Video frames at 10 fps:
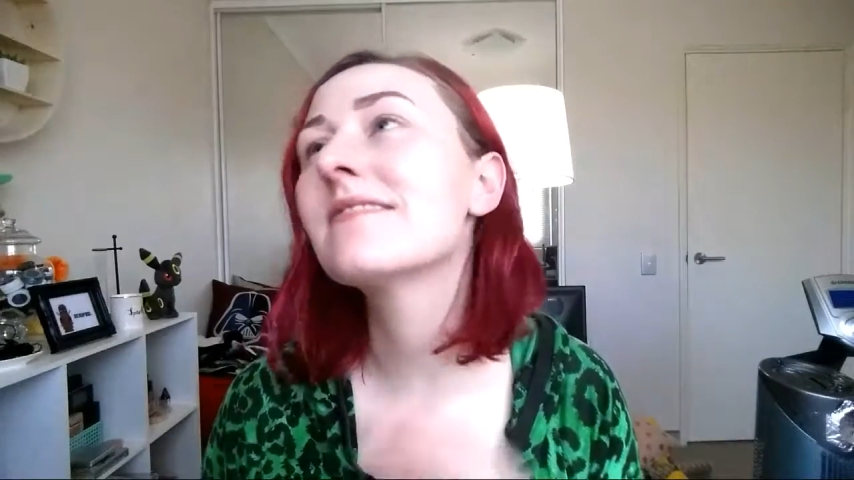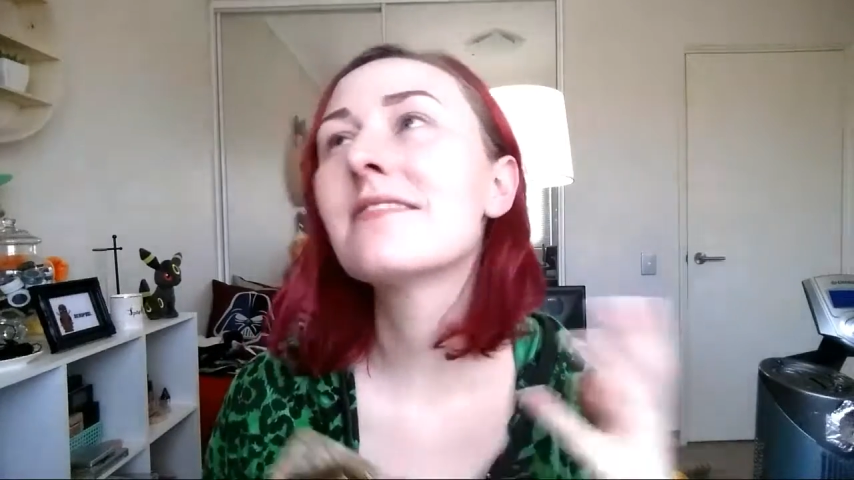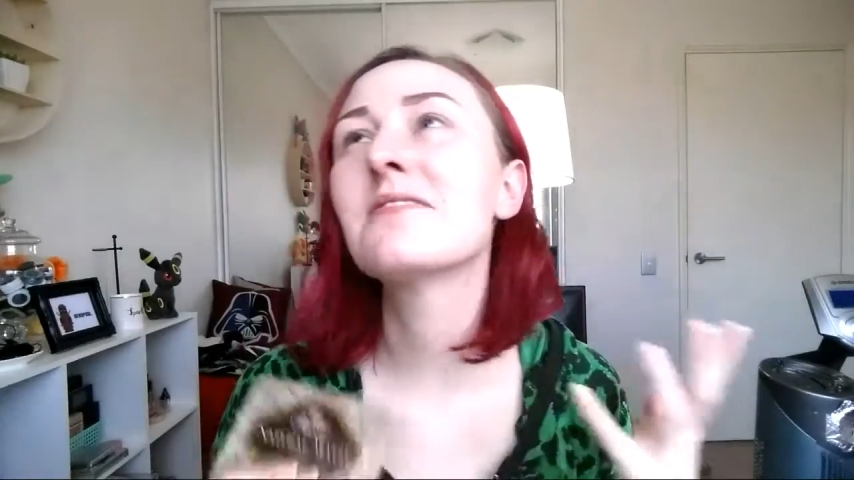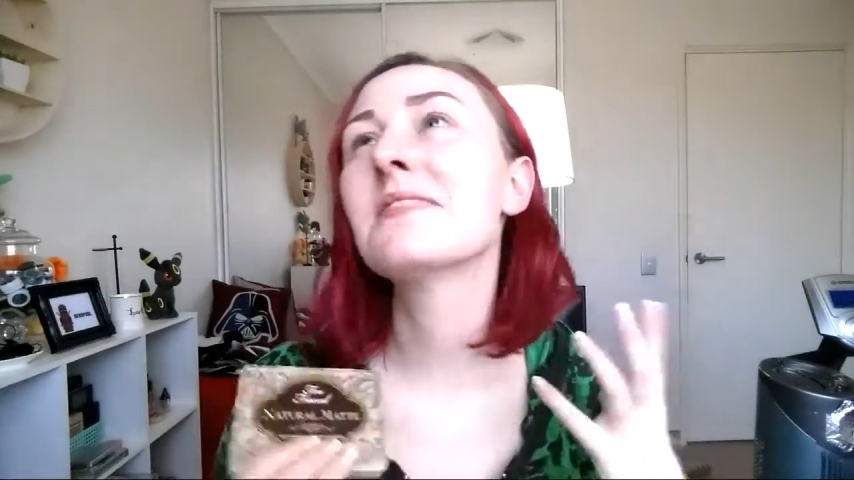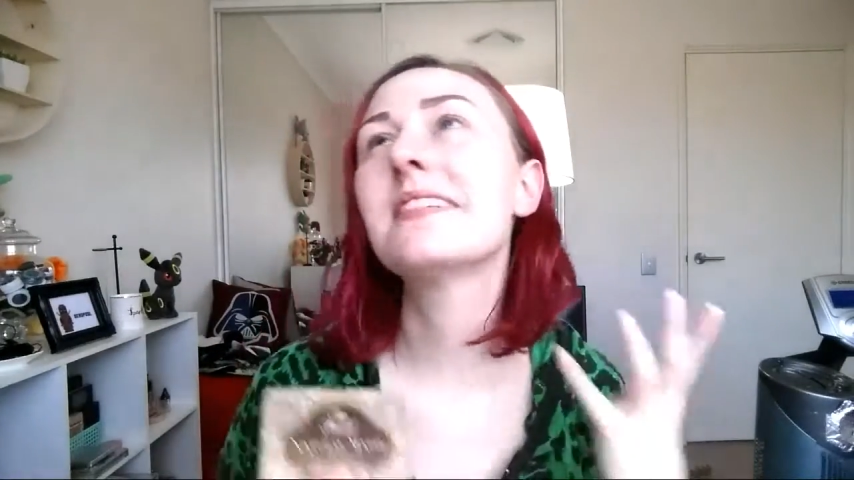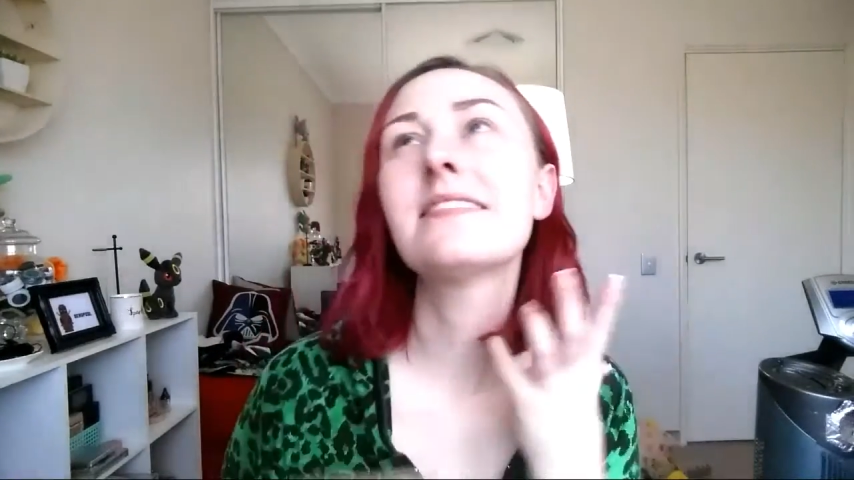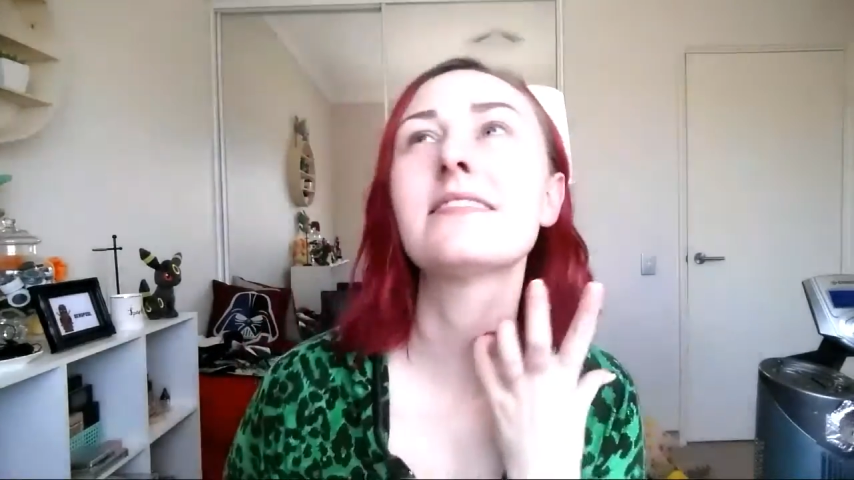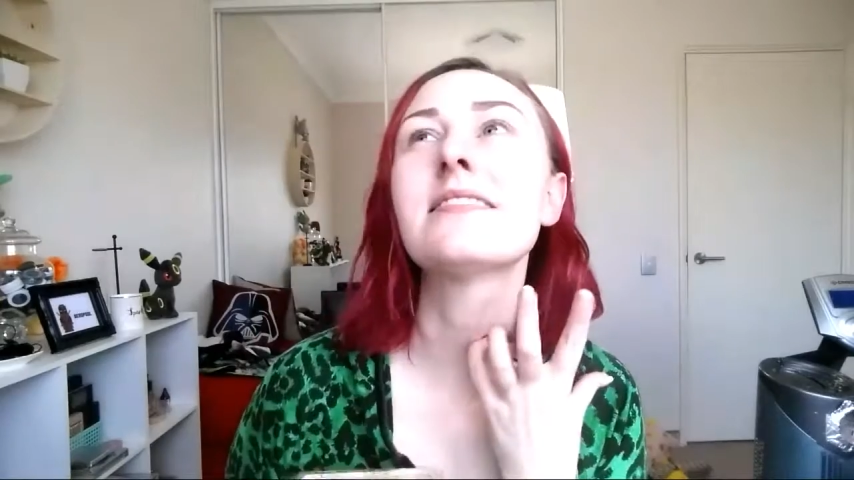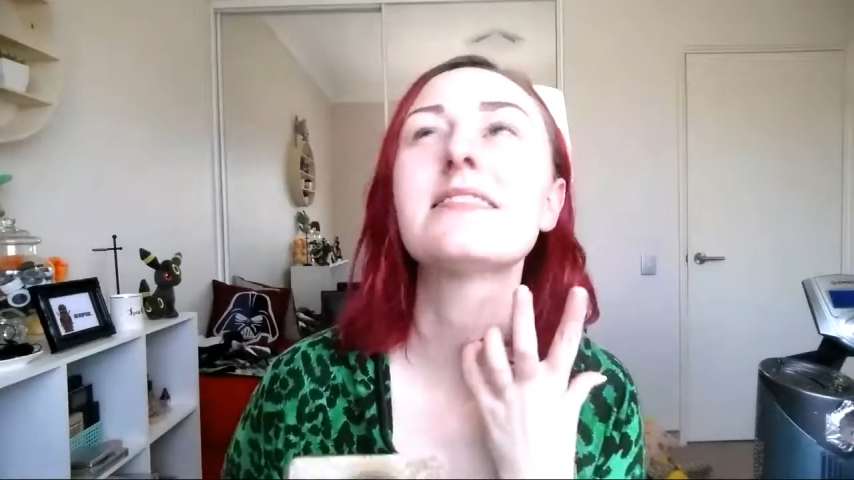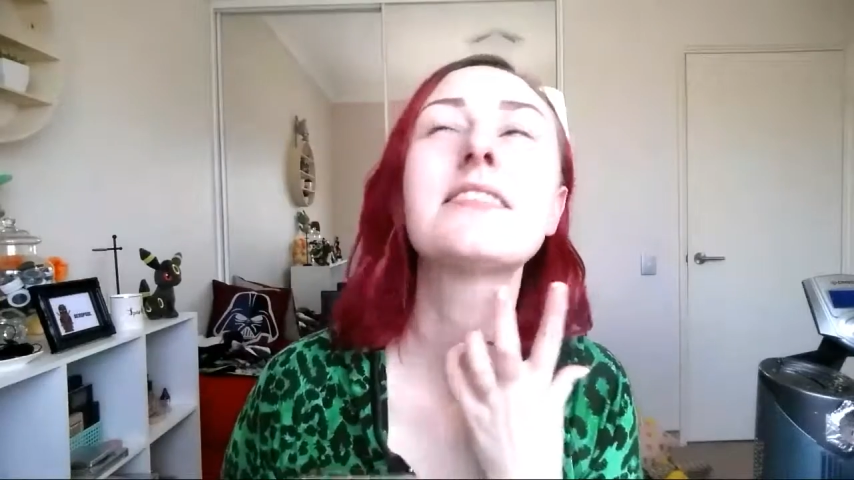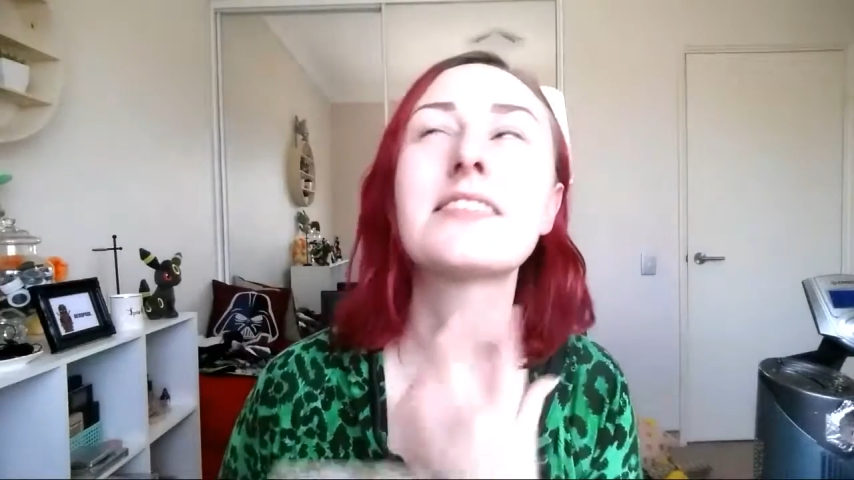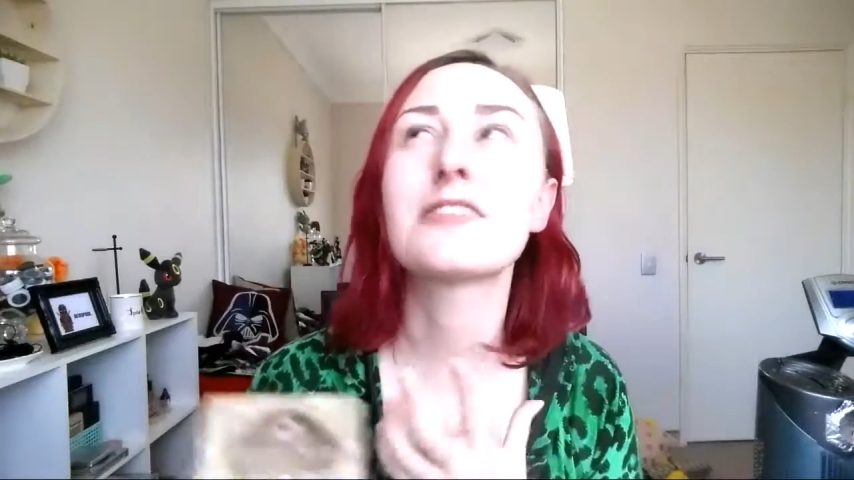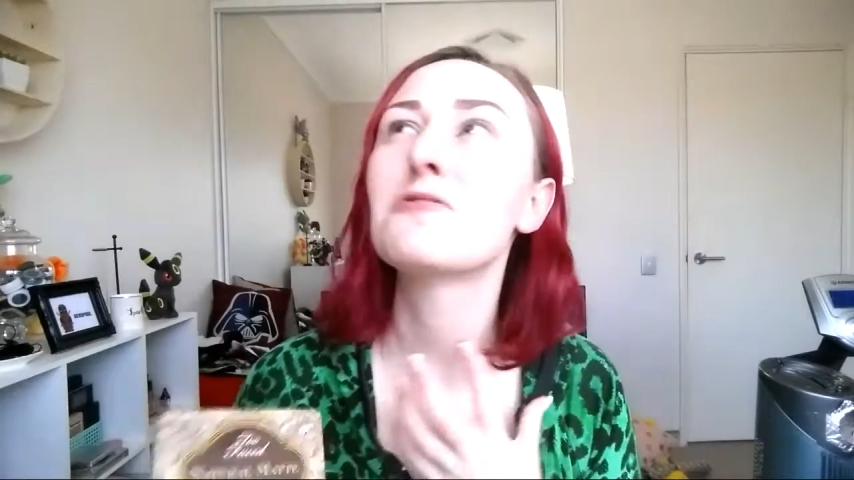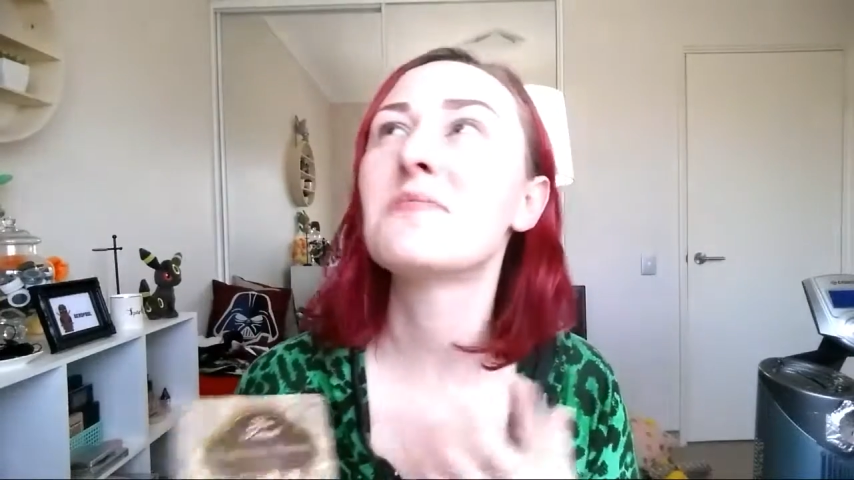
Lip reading: oh my god, so